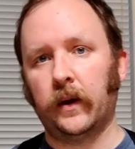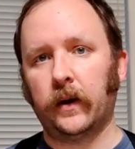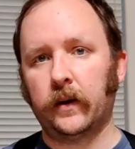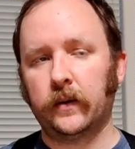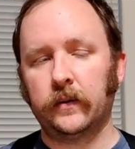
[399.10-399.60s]

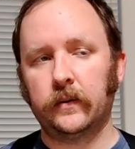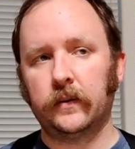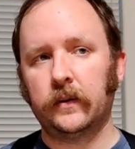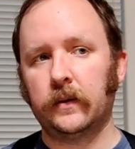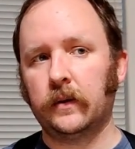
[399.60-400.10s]
Not
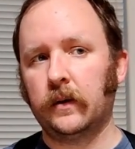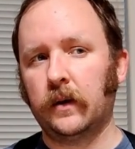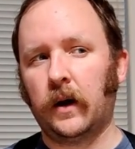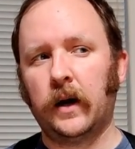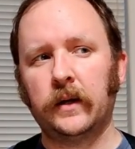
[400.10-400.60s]

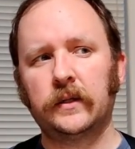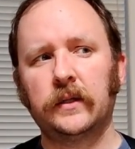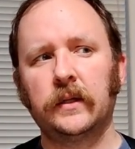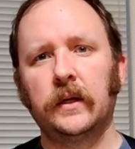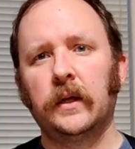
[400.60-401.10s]

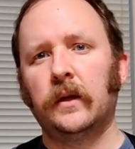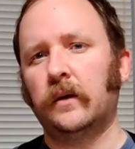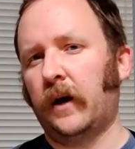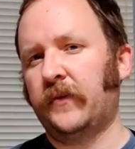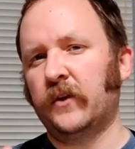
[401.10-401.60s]

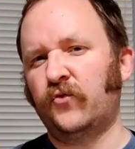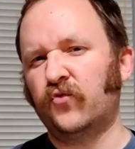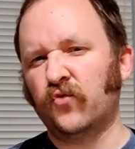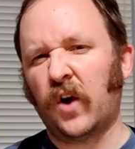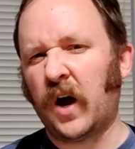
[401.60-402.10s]
the
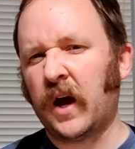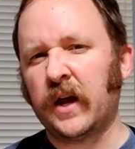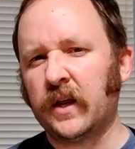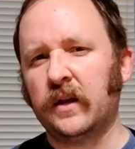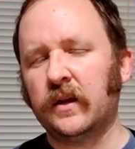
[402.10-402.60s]

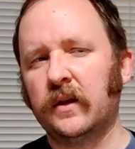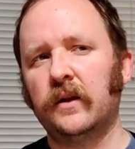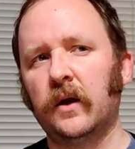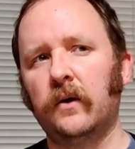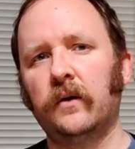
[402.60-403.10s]
dry
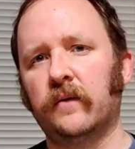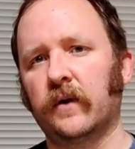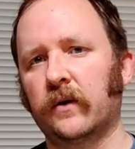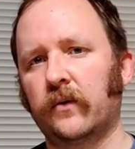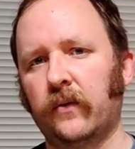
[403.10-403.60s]
note of
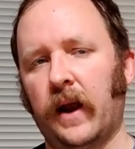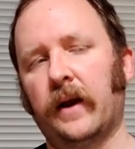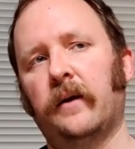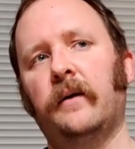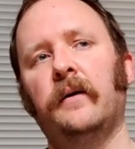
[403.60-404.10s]
a
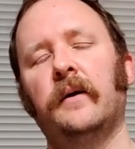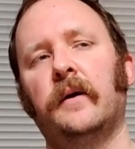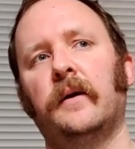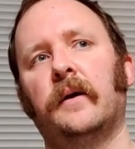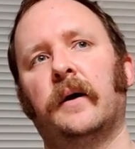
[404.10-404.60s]
cracker,
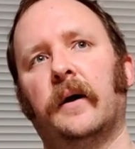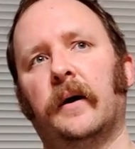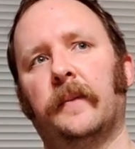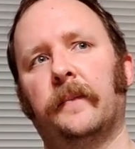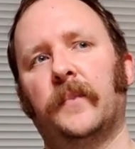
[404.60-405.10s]

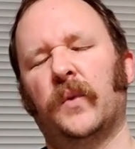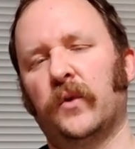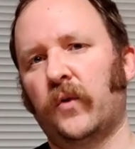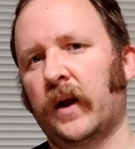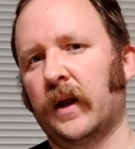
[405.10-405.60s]
or
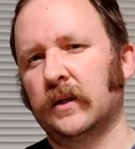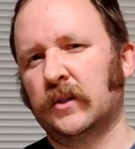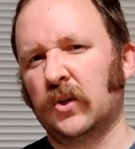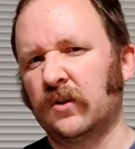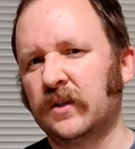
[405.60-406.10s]
the dry kind of
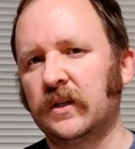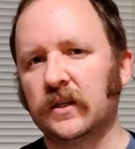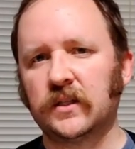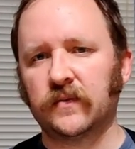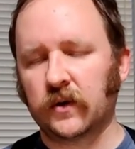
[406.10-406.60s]

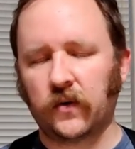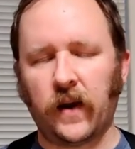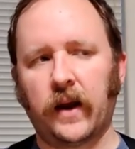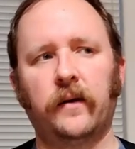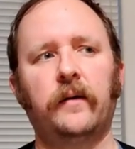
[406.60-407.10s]
saltiness of a
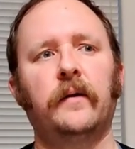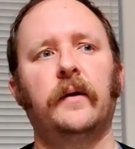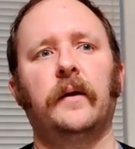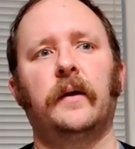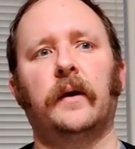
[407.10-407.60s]
cracker,
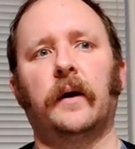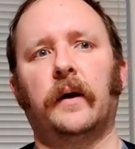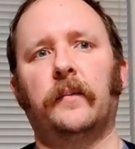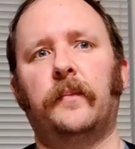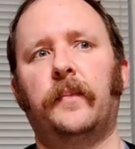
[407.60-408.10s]

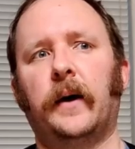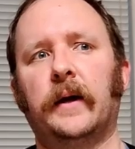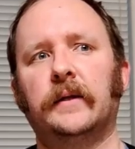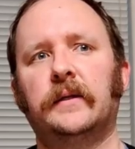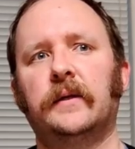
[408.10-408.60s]

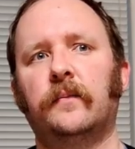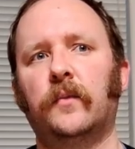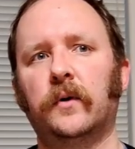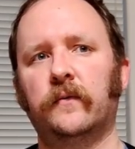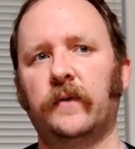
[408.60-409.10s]
but
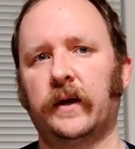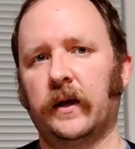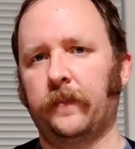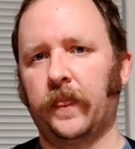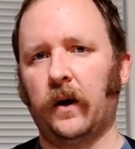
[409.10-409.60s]
more of like
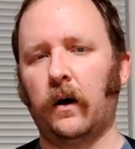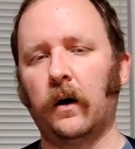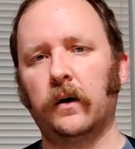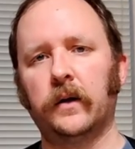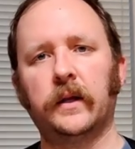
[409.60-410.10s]
a
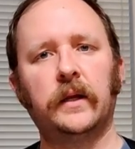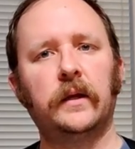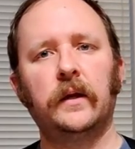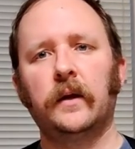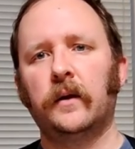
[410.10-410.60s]

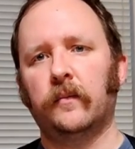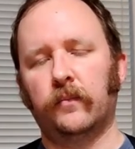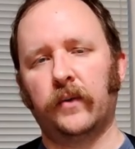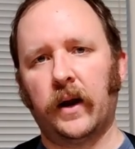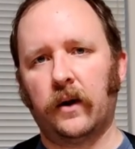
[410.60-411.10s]
hearty
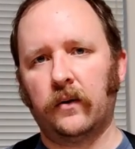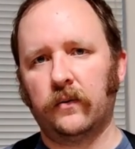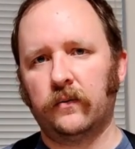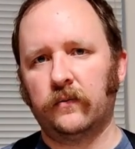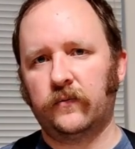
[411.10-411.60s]

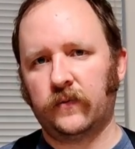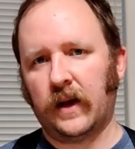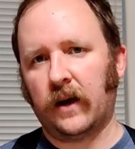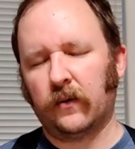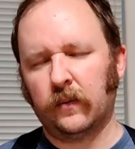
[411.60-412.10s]
brown
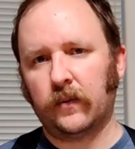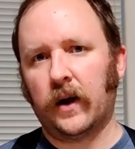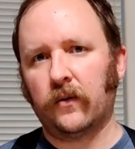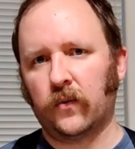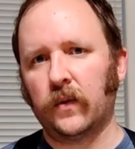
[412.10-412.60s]
flour,
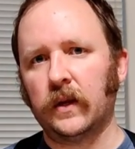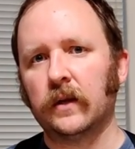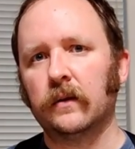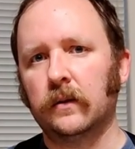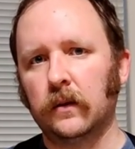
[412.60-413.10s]
brown
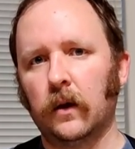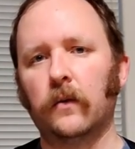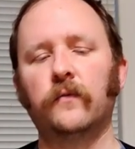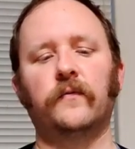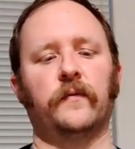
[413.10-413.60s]
wheat
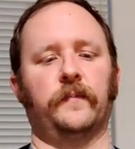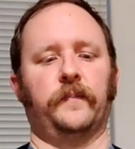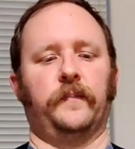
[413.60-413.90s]
loaf.